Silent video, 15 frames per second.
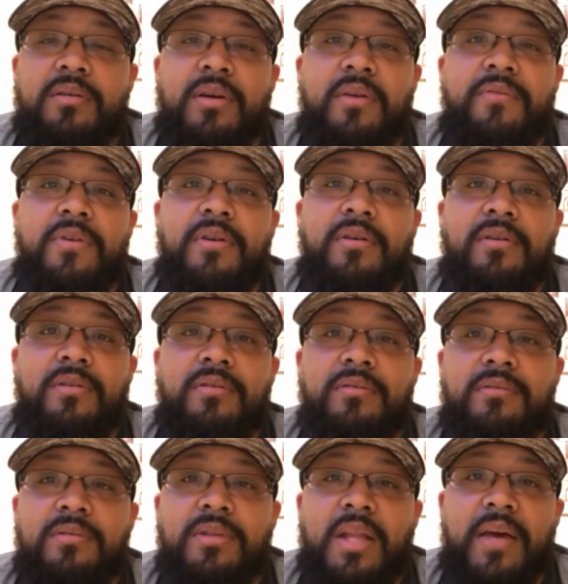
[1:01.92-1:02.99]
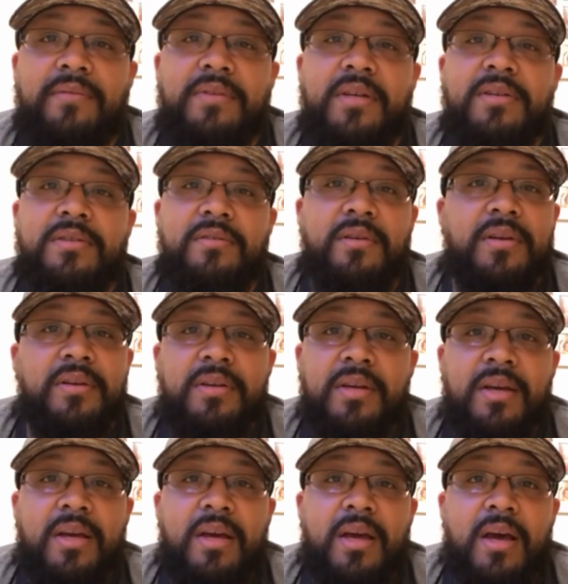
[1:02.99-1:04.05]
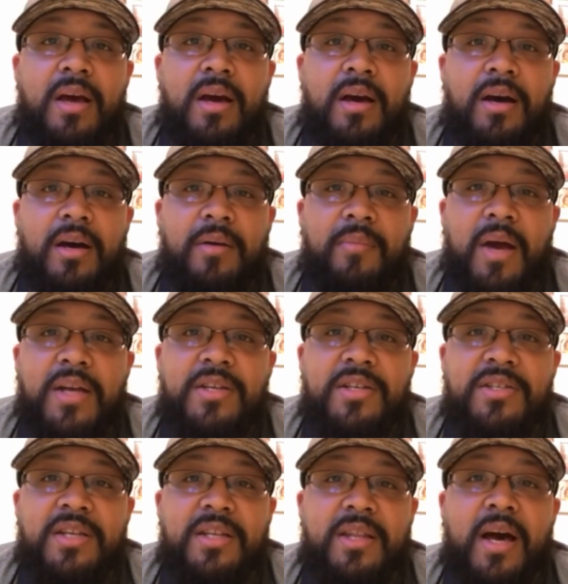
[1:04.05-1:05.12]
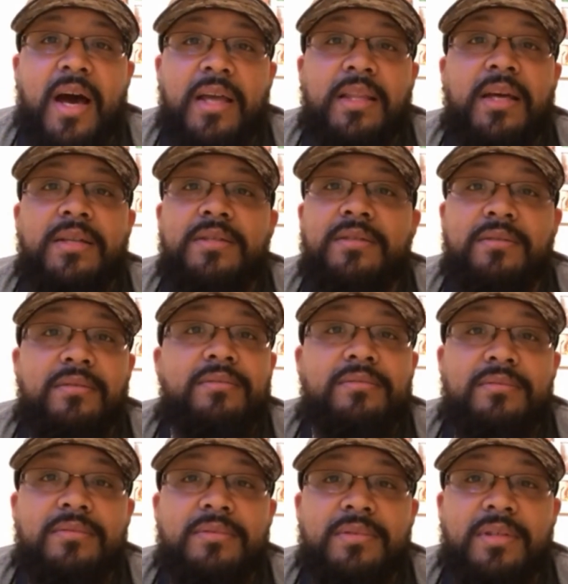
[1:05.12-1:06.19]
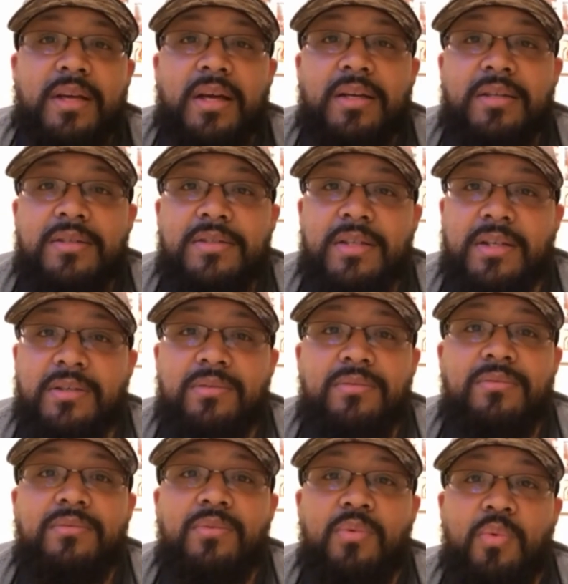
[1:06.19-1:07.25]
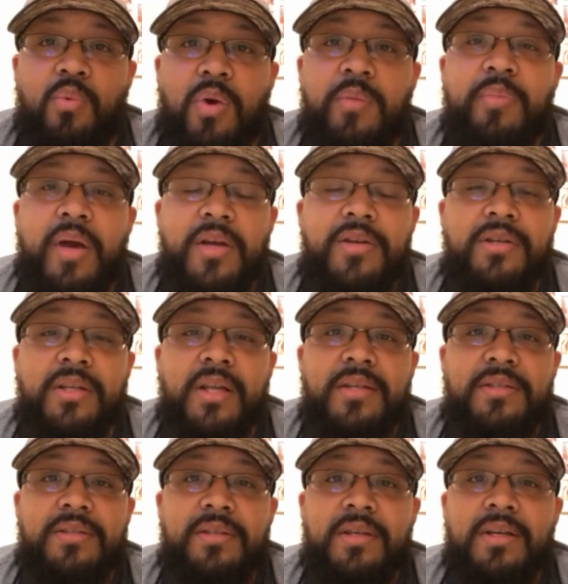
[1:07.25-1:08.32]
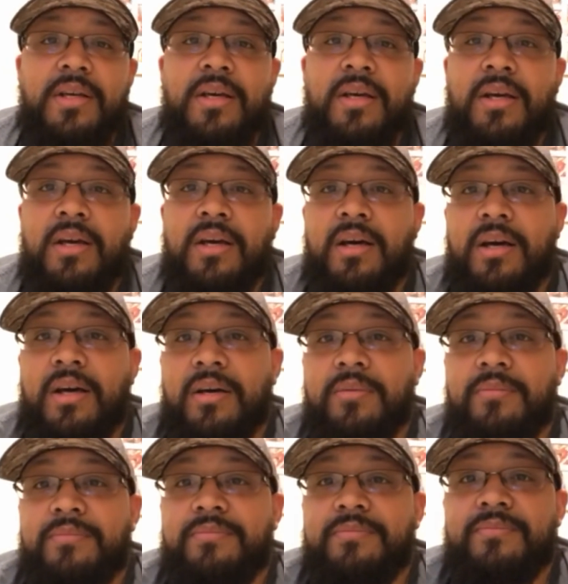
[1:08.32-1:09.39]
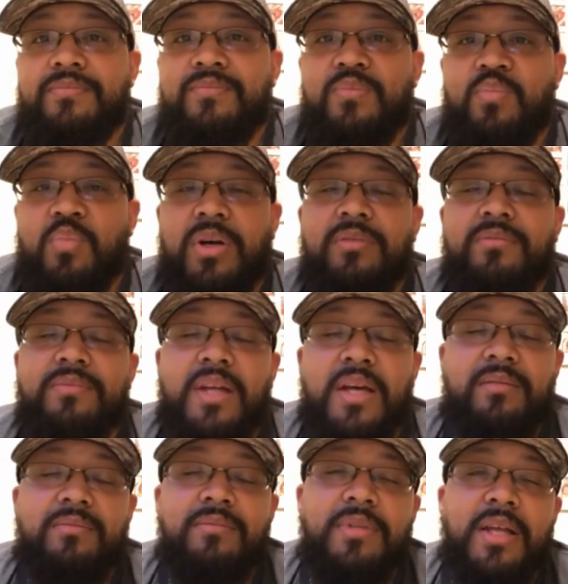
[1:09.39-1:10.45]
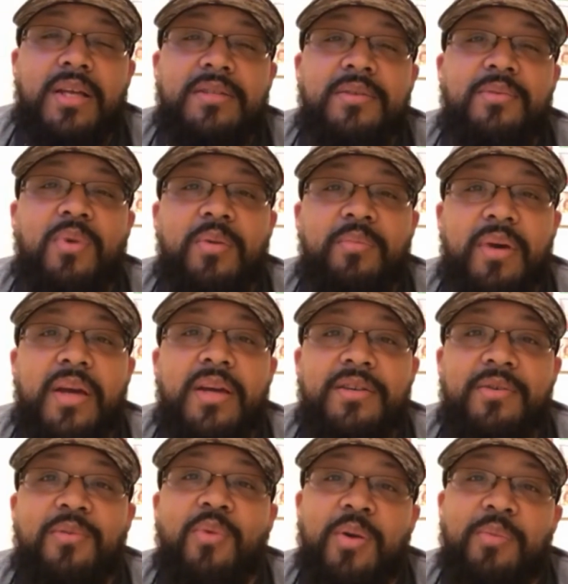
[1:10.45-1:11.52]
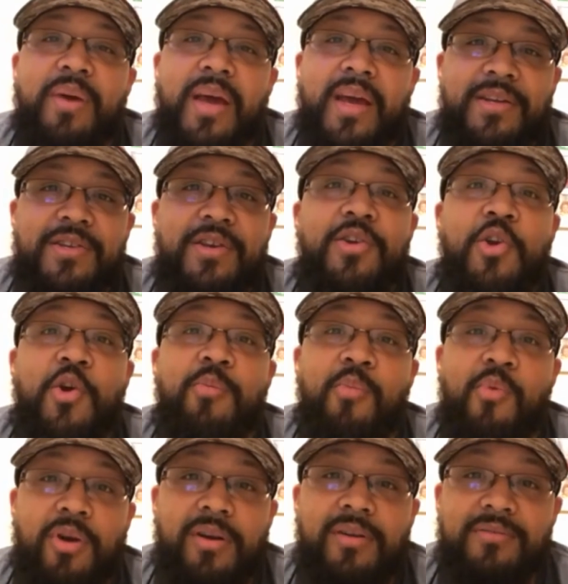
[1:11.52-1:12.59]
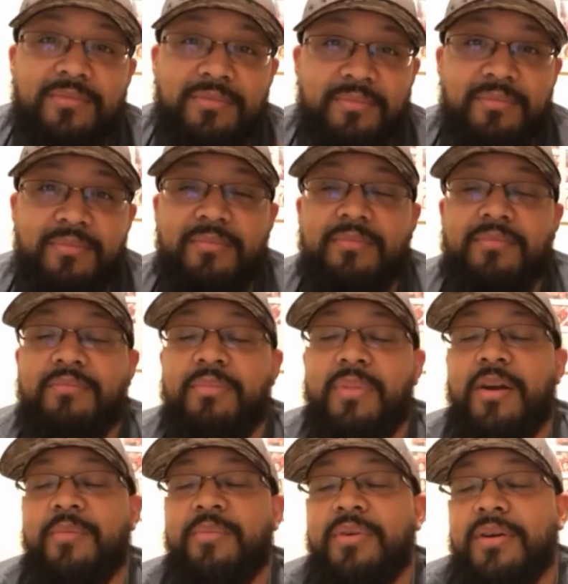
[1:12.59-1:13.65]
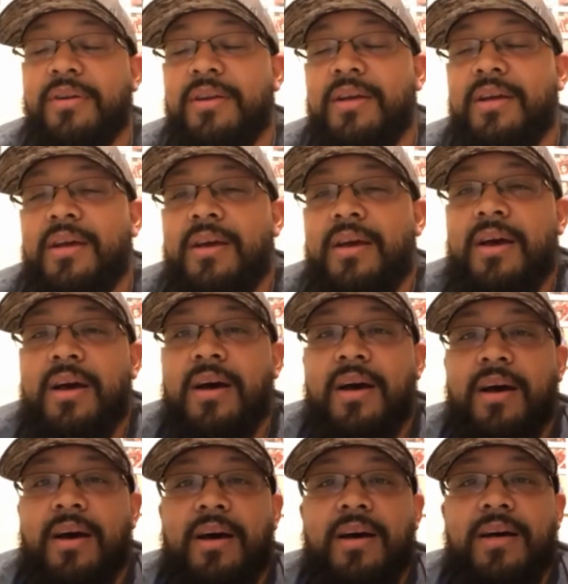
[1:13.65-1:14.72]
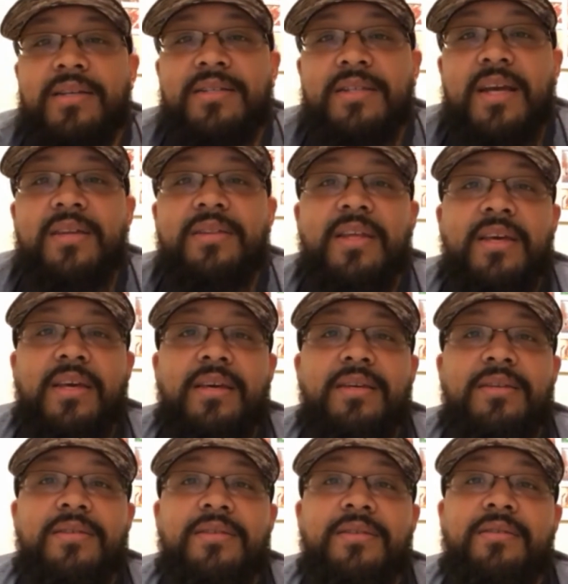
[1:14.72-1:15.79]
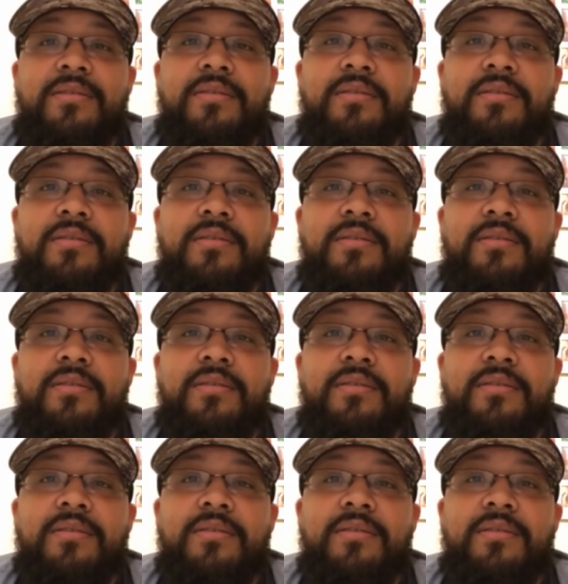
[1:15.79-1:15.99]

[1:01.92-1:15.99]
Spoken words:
of your life's history. I just need the highlights. Okay, so 1 page or less. Well, not less than 1 page. 1 page, no more. Better put. Second thing is